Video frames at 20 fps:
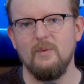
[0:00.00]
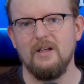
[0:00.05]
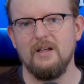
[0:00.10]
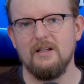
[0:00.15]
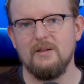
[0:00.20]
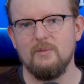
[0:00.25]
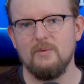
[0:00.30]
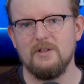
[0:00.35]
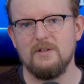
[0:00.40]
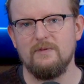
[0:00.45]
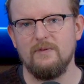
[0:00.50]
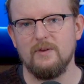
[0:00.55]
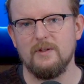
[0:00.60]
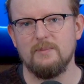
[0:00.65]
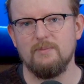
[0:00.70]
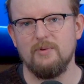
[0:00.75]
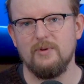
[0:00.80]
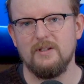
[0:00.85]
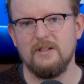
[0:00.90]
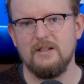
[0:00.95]
when it was
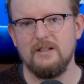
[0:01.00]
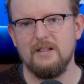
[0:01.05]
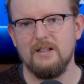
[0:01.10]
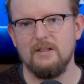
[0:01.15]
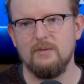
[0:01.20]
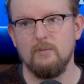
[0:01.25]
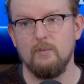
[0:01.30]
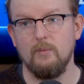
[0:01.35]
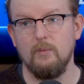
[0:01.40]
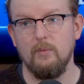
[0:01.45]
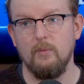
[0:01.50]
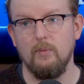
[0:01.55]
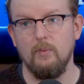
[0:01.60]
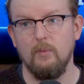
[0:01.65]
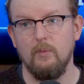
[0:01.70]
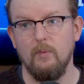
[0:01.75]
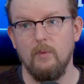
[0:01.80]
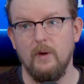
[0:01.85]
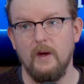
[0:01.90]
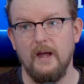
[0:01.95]
first printed in
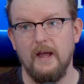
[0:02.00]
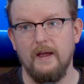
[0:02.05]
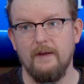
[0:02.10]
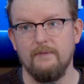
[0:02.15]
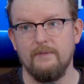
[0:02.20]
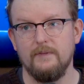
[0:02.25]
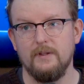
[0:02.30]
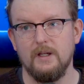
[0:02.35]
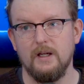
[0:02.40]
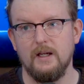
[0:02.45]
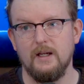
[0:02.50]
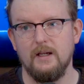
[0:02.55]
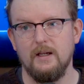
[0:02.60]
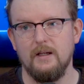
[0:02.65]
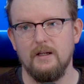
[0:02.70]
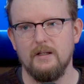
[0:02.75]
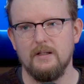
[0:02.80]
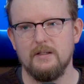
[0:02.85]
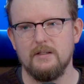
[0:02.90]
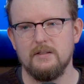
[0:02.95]

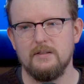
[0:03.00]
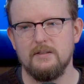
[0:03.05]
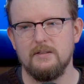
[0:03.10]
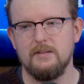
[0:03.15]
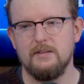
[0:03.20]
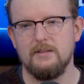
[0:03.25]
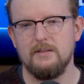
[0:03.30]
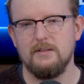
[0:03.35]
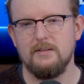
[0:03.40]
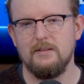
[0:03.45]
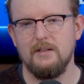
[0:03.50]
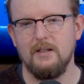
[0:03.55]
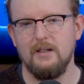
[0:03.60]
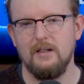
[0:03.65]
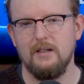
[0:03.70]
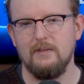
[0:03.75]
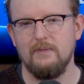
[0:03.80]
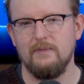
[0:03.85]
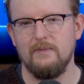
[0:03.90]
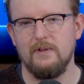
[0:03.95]
ravnica
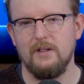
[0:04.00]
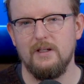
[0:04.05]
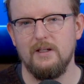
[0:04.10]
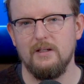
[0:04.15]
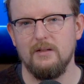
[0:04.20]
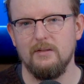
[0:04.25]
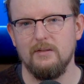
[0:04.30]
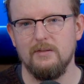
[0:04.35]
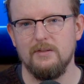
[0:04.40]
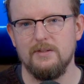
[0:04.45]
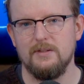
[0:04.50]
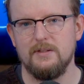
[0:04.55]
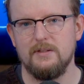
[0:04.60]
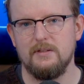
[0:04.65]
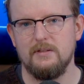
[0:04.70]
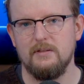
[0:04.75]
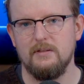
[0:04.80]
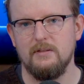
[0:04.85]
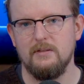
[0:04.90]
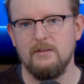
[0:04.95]
city of
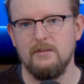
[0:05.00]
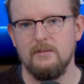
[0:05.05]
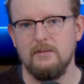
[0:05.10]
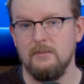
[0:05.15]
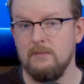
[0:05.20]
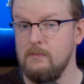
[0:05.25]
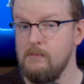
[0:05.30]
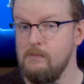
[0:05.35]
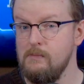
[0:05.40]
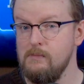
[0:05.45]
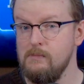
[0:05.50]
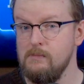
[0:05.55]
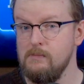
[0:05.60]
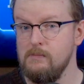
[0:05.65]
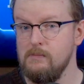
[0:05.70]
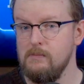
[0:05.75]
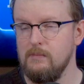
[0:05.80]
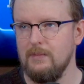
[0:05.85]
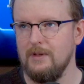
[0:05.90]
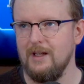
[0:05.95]
guilds
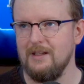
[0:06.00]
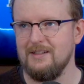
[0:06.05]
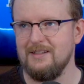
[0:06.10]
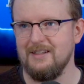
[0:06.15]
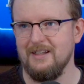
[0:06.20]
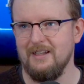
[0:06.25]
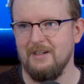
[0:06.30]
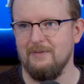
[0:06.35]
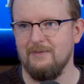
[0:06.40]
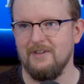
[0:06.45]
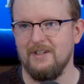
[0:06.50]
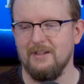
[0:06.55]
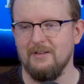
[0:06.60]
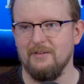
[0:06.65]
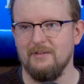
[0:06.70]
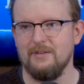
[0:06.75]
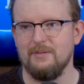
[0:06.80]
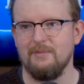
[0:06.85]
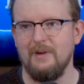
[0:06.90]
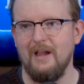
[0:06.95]
not city of
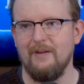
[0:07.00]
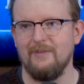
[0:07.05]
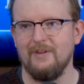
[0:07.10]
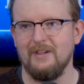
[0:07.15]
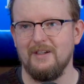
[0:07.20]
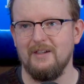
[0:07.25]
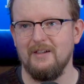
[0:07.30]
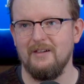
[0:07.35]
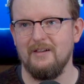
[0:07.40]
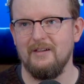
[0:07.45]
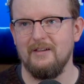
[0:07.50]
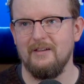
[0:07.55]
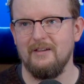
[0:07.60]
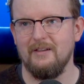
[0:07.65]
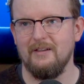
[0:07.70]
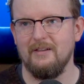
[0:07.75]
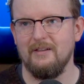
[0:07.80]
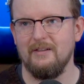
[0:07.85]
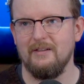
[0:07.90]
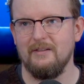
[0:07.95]
guilds
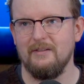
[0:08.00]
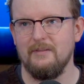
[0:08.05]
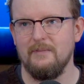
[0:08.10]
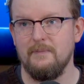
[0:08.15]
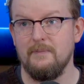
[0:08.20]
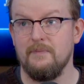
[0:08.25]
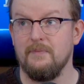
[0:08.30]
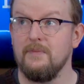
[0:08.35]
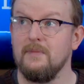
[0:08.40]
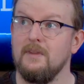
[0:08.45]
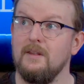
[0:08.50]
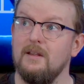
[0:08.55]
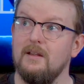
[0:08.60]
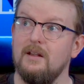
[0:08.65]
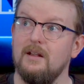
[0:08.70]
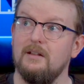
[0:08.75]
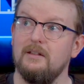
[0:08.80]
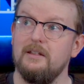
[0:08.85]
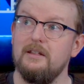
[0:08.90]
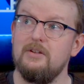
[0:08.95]
ravnica
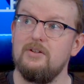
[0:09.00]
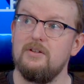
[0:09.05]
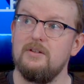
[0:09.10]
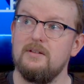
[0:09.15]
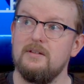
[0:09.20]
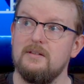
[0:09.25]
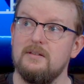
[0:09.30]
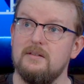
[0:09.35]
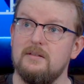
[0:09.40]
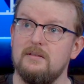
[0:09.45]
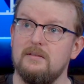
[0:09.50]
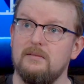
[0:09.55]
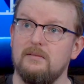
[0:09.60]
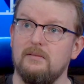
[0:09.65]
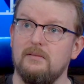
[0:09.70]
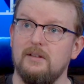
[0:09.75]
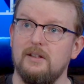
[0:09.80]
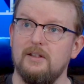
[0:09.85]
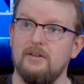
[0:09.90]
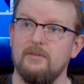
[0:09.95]
allegiance
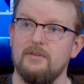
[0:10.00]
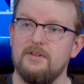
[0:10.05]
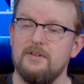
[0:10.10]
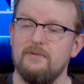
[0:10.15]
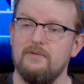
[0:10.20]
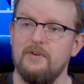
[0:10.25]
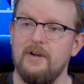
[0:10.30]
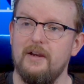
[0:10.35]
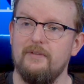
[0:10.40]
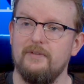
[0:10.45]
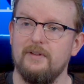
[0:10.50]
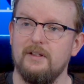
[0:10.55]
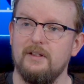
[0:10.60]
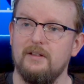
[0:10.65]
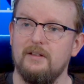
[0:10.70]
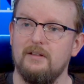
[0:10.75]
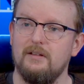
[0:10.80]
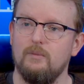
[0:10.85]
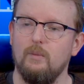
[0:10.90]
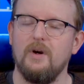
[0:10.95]
Guilds of
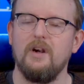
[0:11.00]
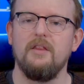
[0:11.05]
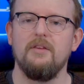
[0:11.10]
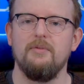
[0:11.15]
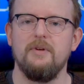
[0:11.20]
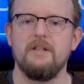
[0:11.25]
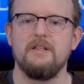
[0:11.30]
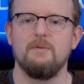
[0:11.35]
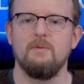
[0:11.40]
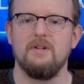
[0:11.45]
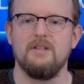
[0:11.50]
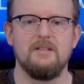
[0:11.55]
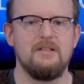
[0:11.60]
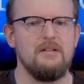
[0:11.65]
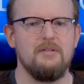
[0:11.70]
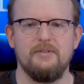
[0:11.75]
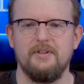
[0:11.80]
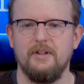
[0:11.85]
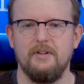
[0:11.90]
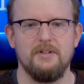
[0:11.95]
Ravnica? One of the recent ones. is
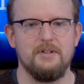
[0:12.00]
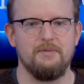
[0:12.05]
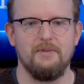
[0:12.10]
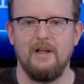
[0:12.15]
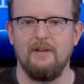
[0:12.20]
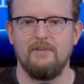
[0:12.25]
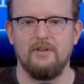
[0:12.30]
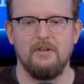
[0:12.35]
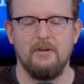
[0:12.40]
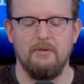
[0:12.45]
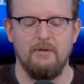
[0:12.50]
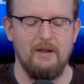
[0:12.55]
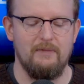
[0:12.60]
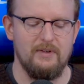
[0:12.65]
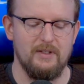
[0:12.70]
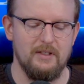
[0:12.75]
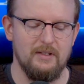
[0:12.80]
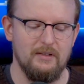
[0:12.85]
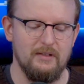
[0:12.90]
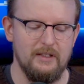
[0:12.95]
either Guilds of Ravnica or
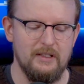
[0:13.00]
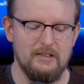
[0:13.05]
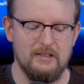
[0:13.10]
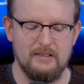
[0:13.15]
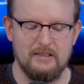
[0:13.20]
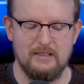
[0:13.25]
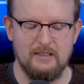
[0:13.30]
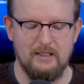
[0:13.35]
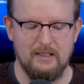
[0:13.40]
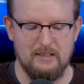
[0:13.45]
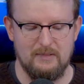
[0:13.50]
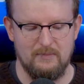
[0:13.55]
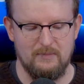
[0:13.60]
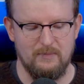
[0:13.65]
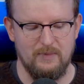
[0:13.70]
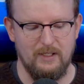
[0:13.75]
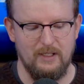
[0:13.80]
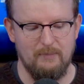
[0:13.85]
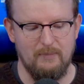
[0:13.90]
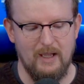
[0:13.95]
Ravnica Allegiance. It doesn't really